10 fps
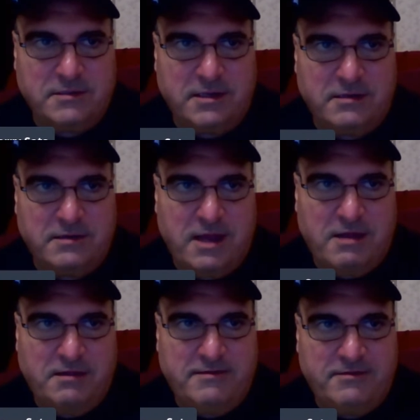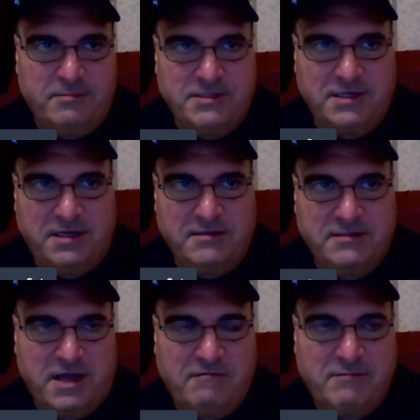That now you do machines.
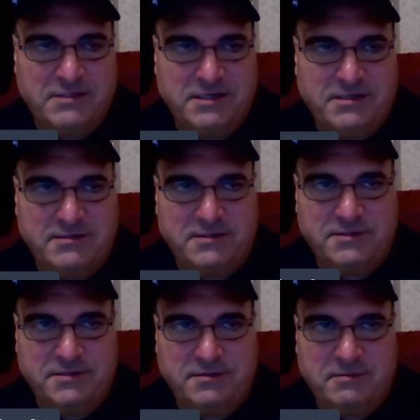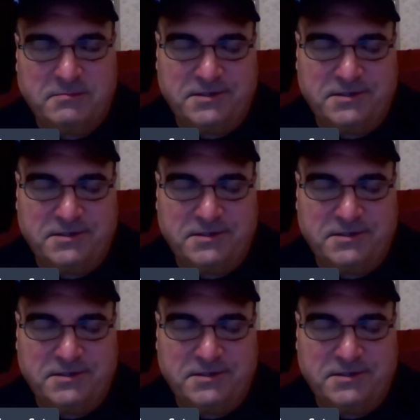You have machines that do them.